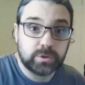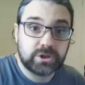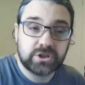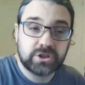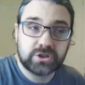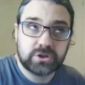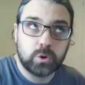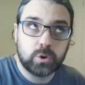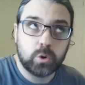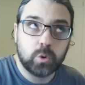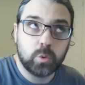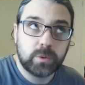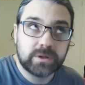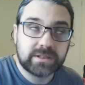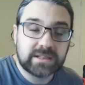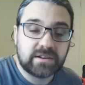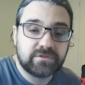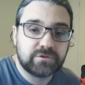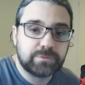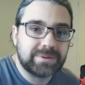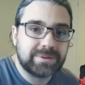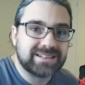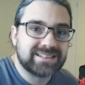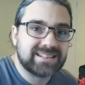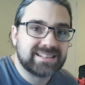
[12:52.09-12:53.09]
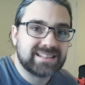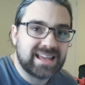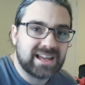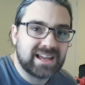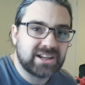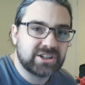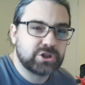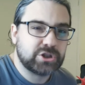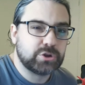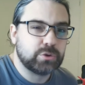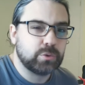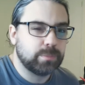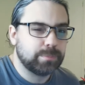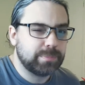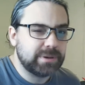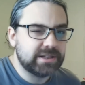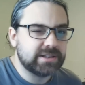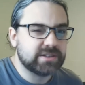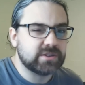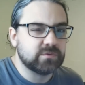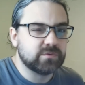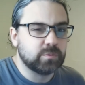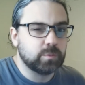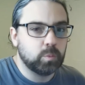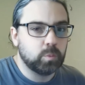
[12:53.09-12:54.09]
It doesn't always have to be attached to a
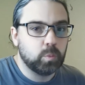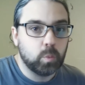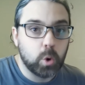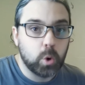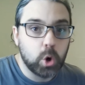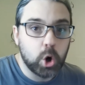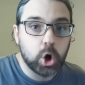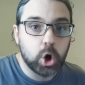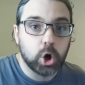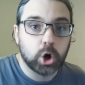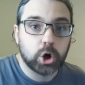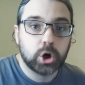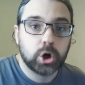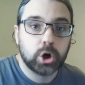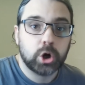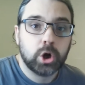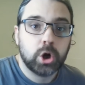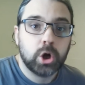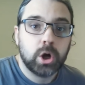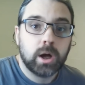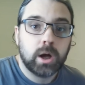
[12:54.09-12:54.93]
piece of work.